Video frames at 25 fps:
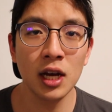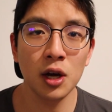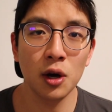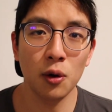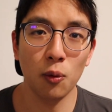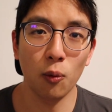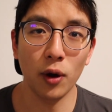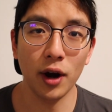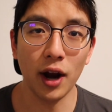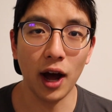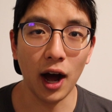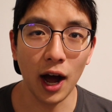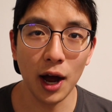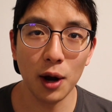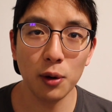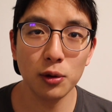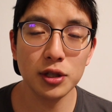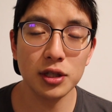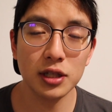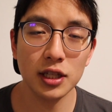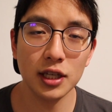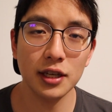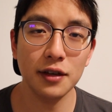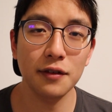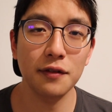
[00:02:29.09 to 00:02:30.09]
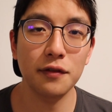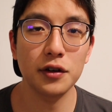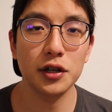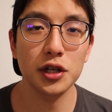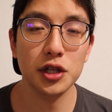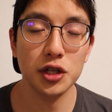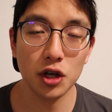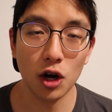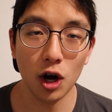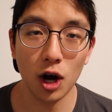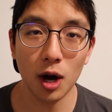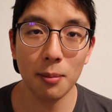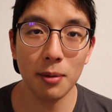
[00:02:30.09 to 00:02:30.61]
When I was looking for a
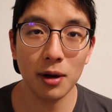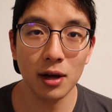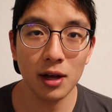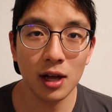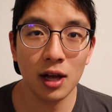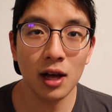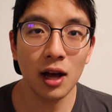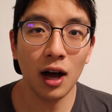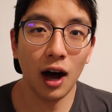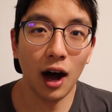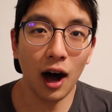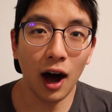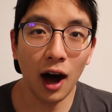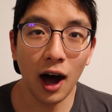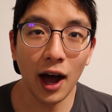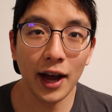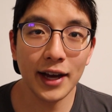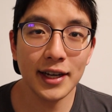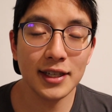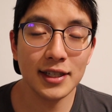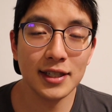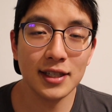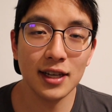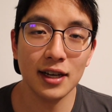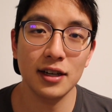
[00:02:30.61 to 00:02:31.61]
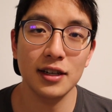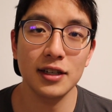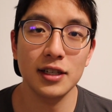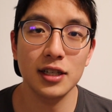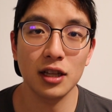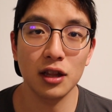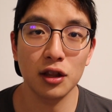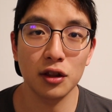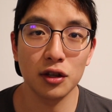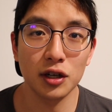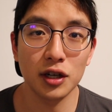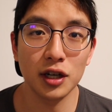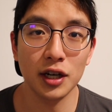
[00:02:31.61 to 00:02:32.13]
job, I decided to
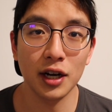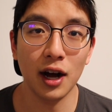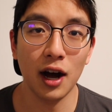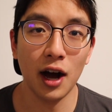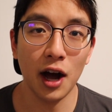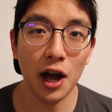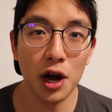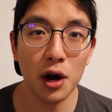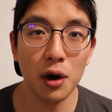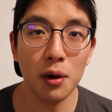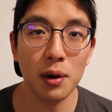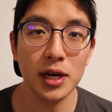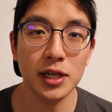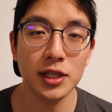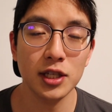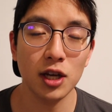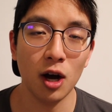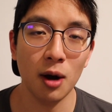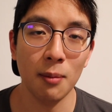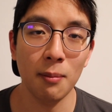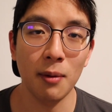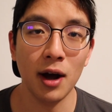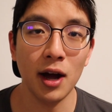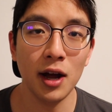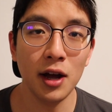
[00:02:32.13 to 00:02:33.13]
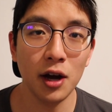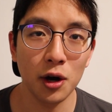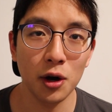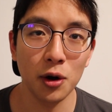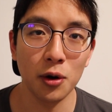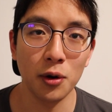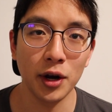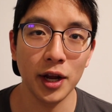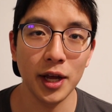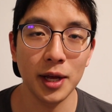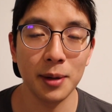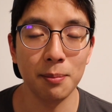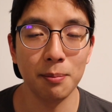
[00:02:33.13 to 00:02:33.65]
learn iOS on my
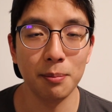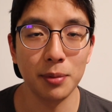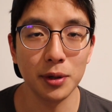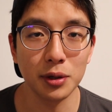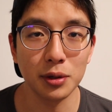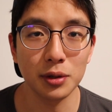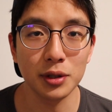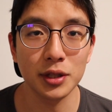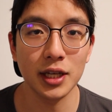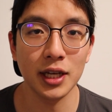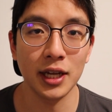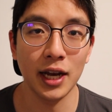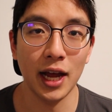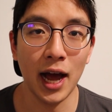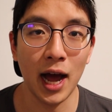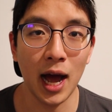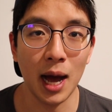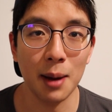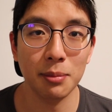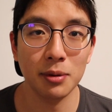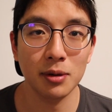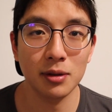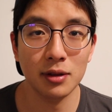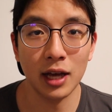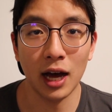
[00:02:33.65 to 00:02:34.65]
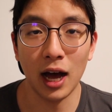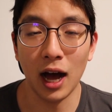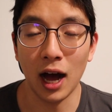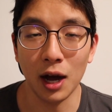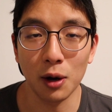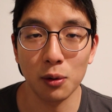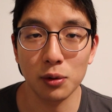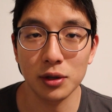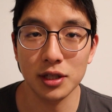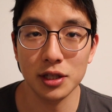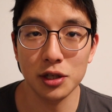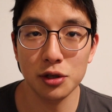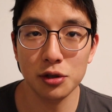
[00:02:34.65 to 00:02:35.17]
own and build an app that I
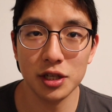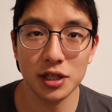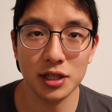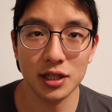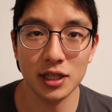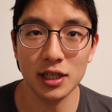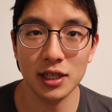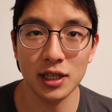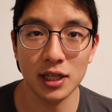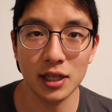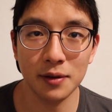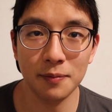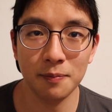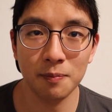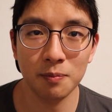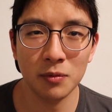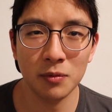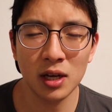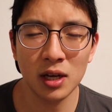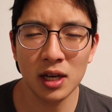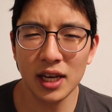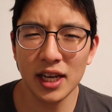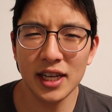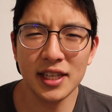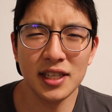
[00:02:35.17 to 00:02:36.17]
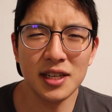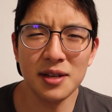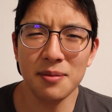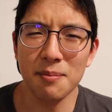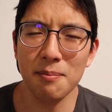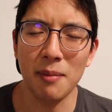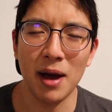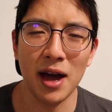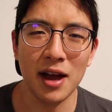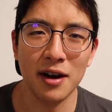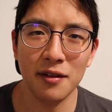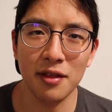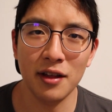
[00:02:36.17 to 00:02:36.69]
was interested in. It didn't
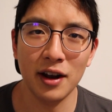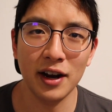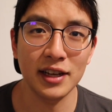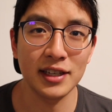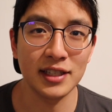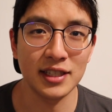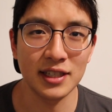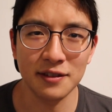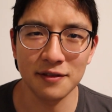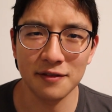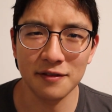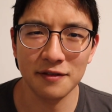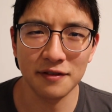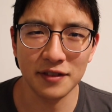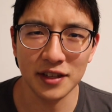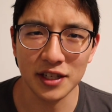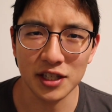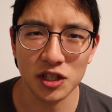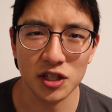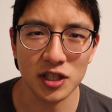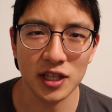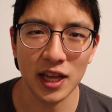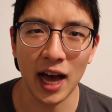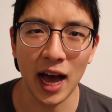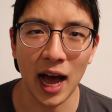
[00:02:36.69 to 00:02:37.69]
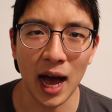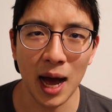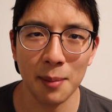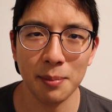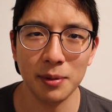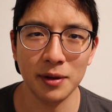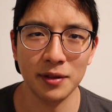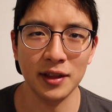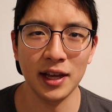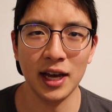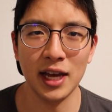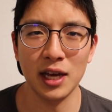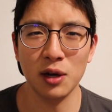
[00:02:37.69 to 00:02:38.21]
matter that I didn't finish the app
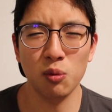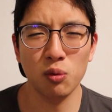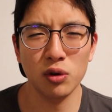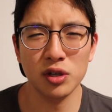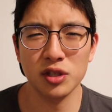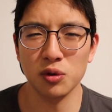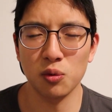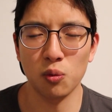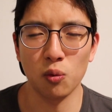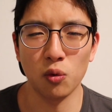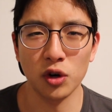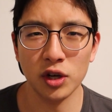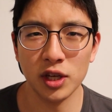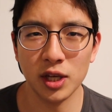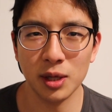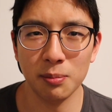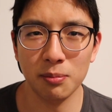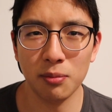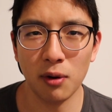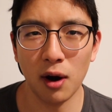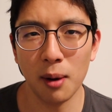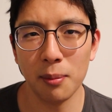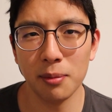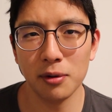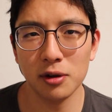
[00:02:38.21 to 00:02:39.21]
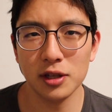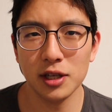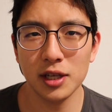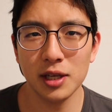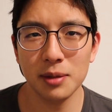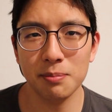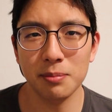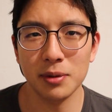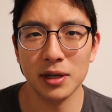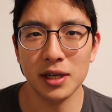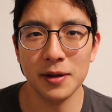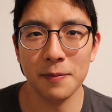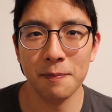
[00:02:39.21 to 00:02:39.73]
and that it wasn't working properly,
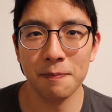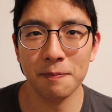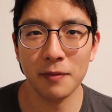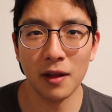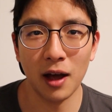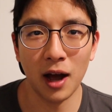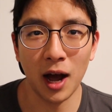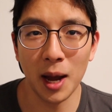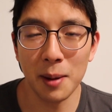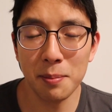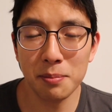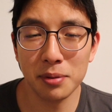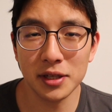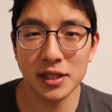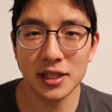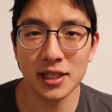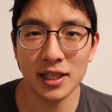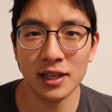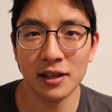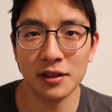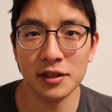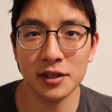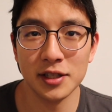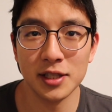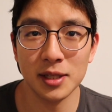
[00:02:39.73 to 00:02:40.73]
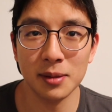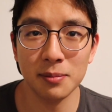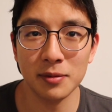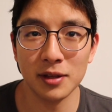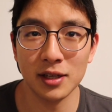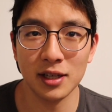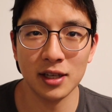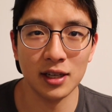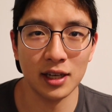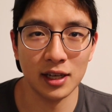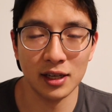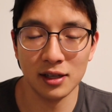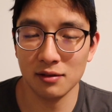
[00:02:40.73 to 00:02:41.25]
but I put together
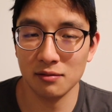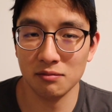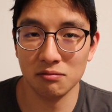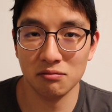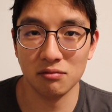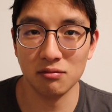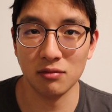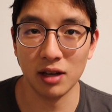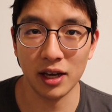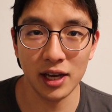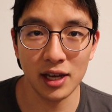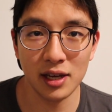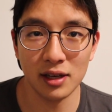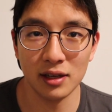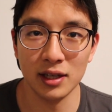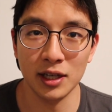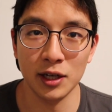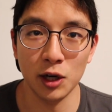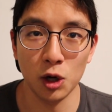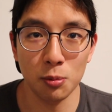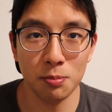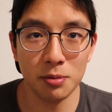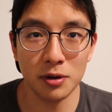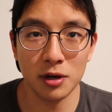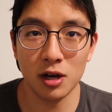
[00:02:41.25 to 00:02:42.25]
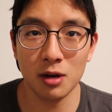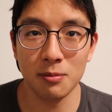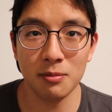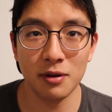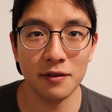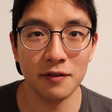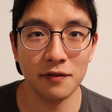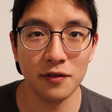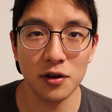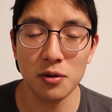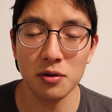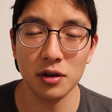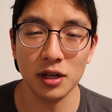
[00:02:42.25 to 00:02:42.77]
something and hey, it opened on my
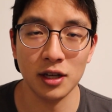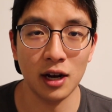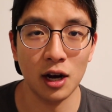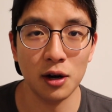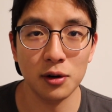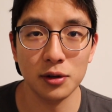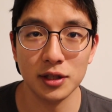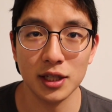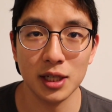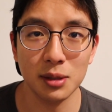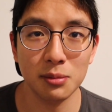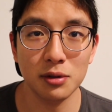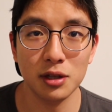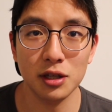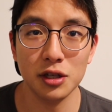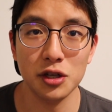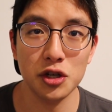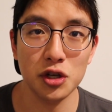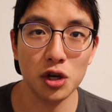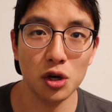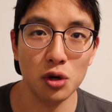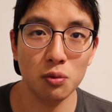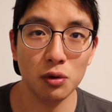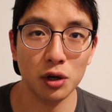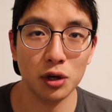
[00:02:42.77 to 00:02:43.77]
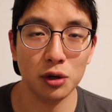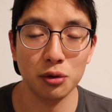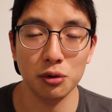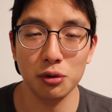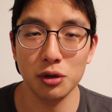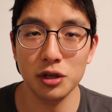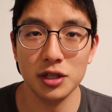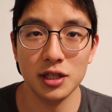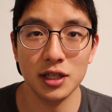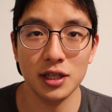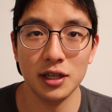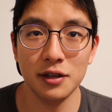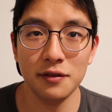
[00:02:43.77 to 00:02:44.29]
phone and I was able to show
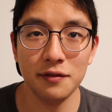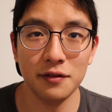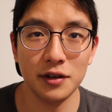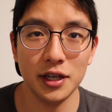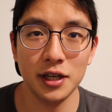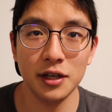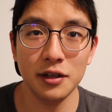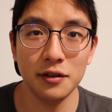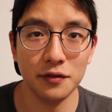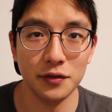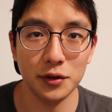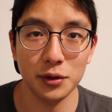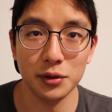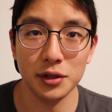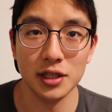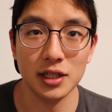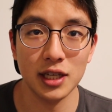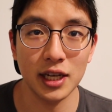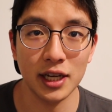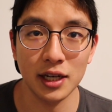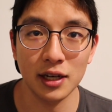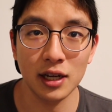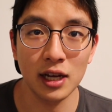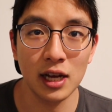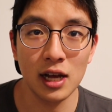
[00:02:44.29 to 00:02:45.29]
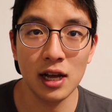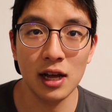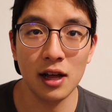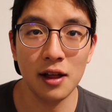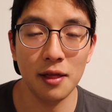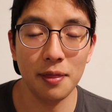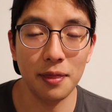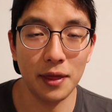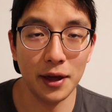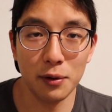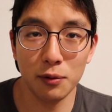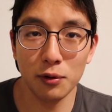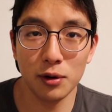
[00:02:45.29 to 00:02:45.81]
recruiters and interviewers and
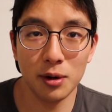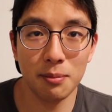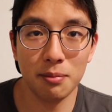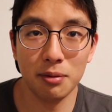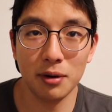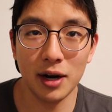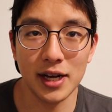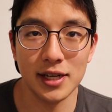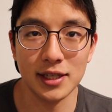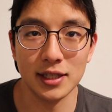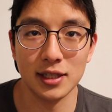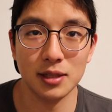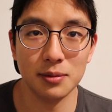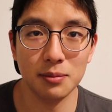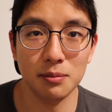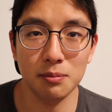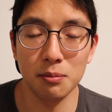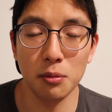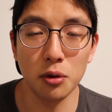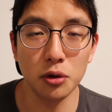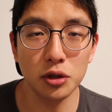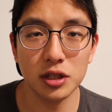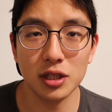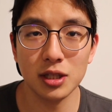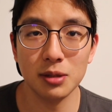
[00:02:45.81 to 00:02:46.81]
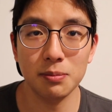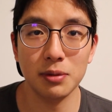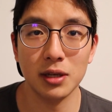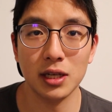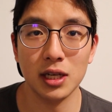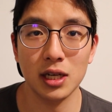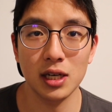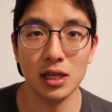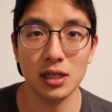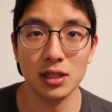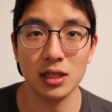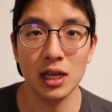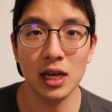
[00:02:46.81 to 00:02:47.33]
they were impressed, mostly
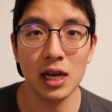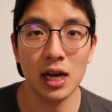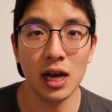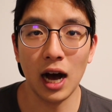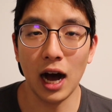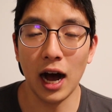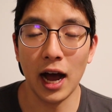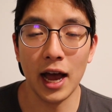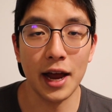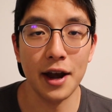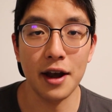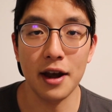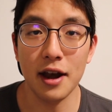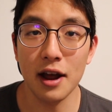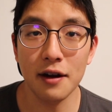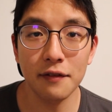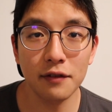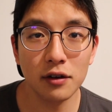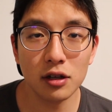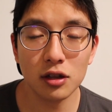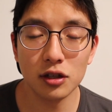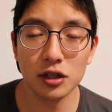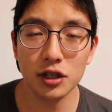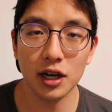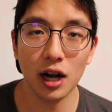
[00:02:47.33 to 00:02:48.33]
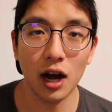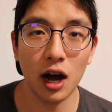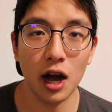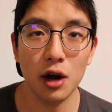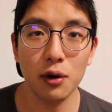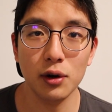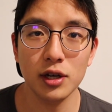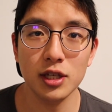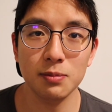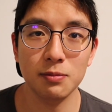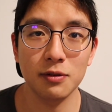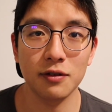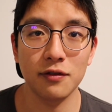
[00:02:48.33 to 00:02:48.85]
because I had never learned
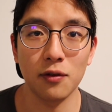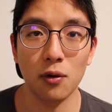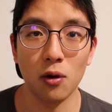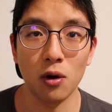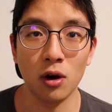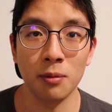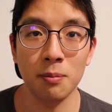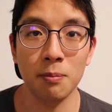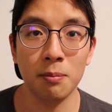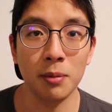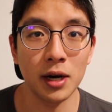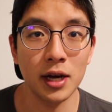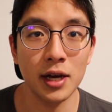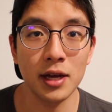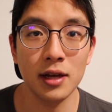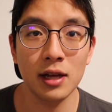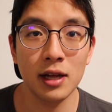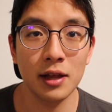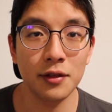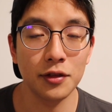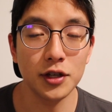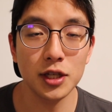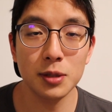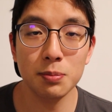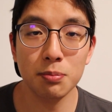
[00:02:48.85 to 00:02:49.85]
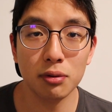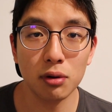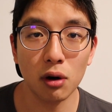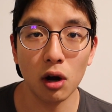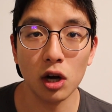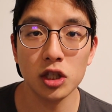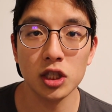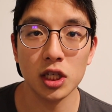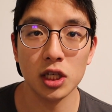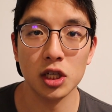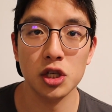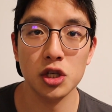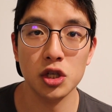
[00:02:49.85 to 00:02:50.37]
iOS before, but this
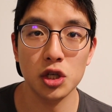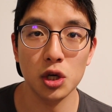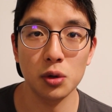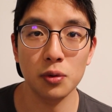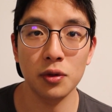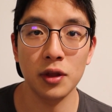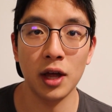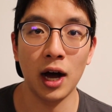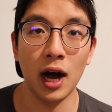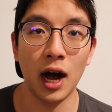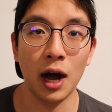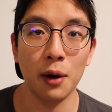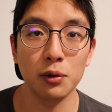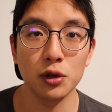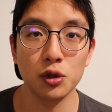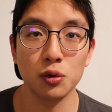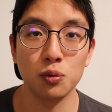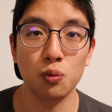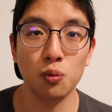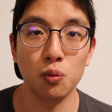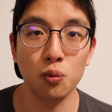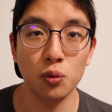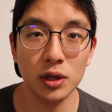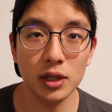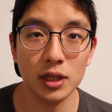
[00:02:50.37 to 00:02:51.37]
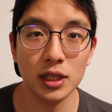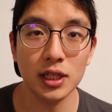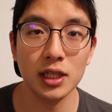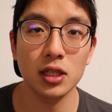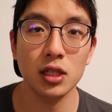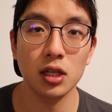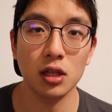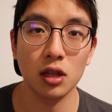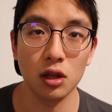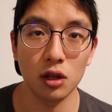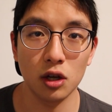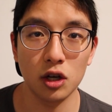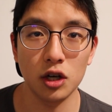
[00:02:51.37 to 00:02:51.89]
project showed that I was willing
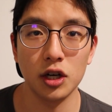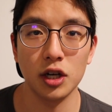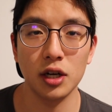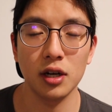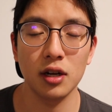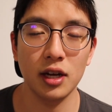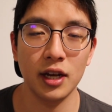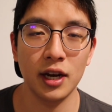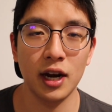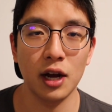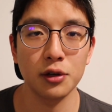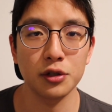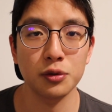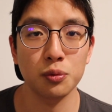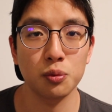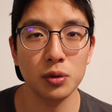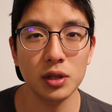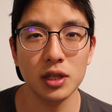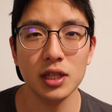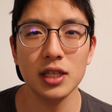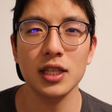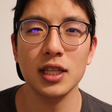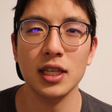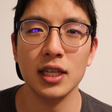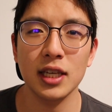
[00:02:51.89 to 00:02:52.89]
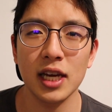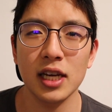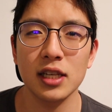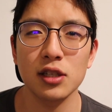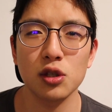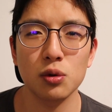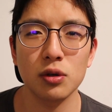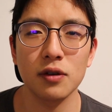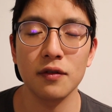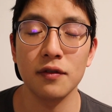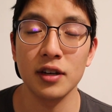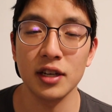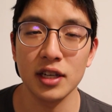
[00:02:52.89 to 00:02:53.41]
to learn and I was willing to get
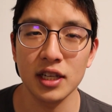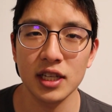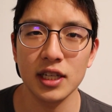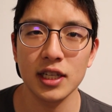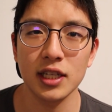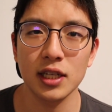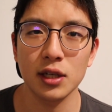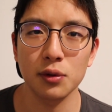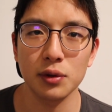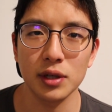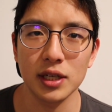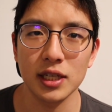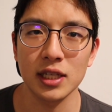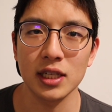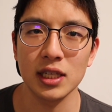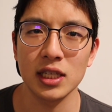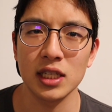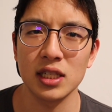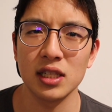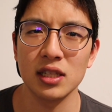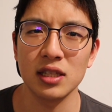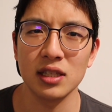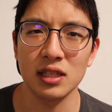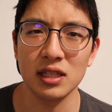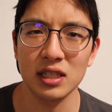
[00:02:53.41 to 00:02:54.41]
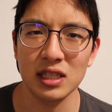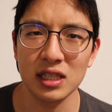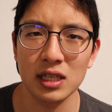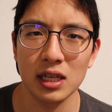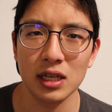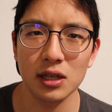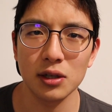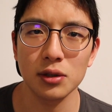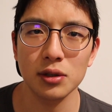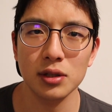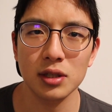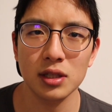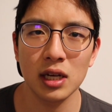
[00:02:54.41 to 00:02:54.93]
sort of nitty-gritty into the
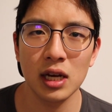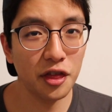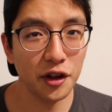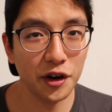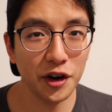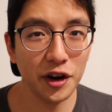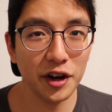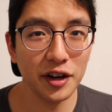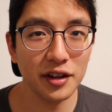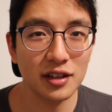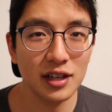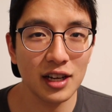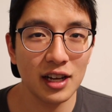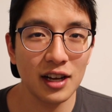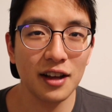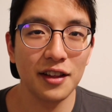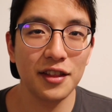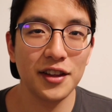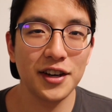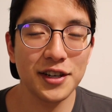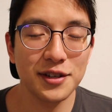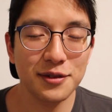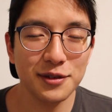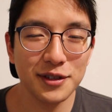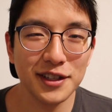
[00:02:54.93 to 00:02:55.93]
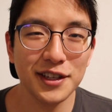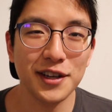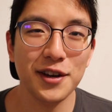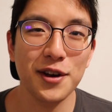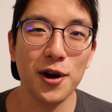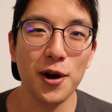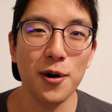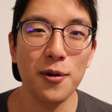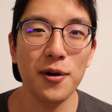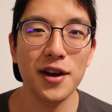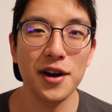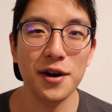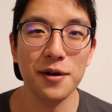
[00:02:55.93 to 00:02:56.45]
details. Third, there's really
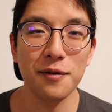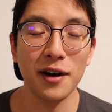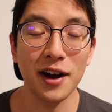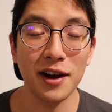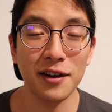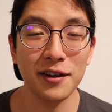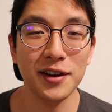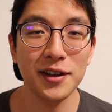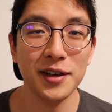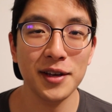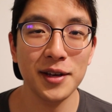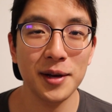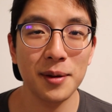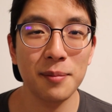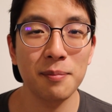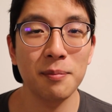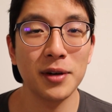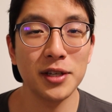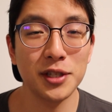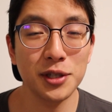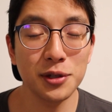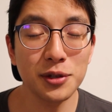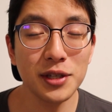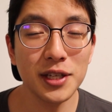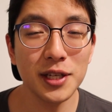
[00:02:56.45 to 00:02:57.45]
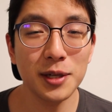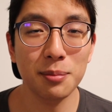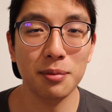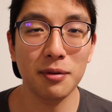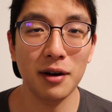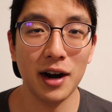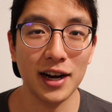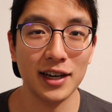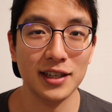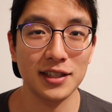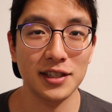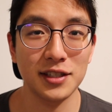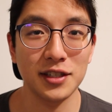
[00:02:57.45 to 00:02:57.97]
no way around it, but you need to
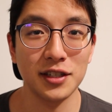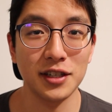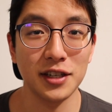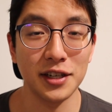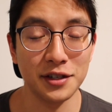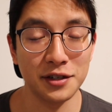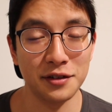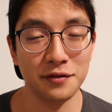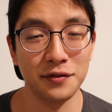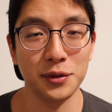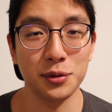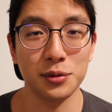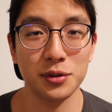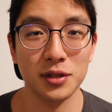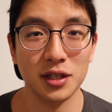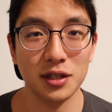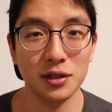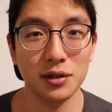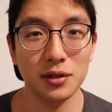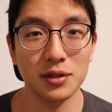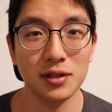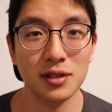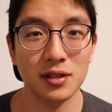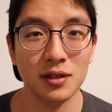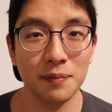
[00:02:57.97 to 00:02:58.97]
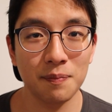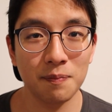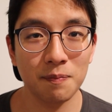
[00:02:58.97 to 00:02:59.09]
practice your interview skills.